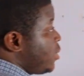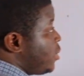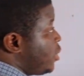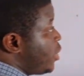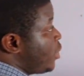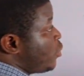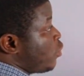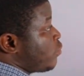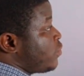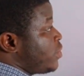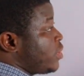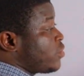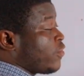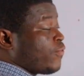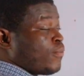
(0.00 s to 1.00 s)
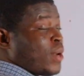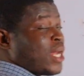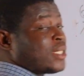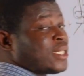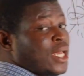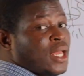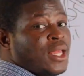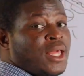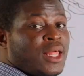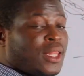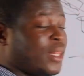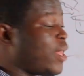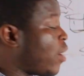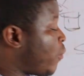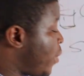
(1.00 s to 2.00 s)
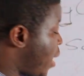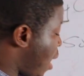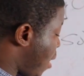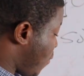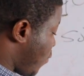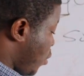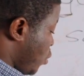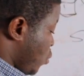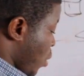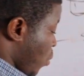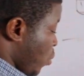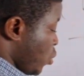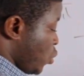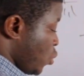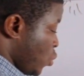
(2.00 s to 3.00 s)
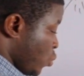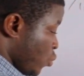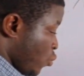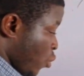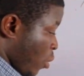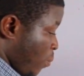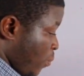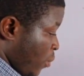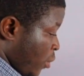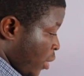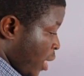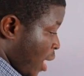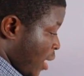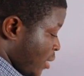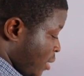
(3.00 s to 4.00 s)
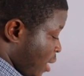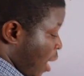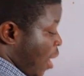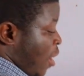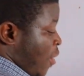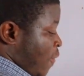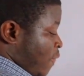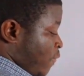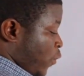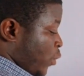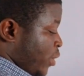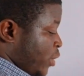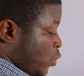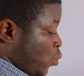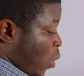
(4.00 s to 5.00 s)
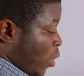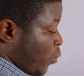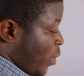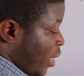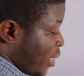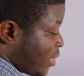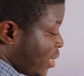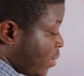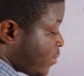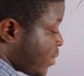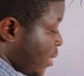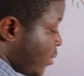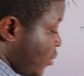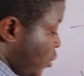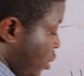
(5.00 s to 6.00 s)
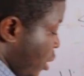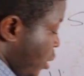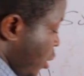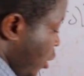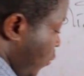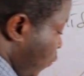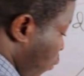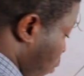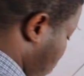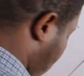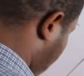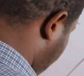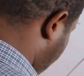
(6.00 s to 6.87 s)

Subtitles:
change of state of matter that we have. So I want you to drop the answer for this one when the substance changes from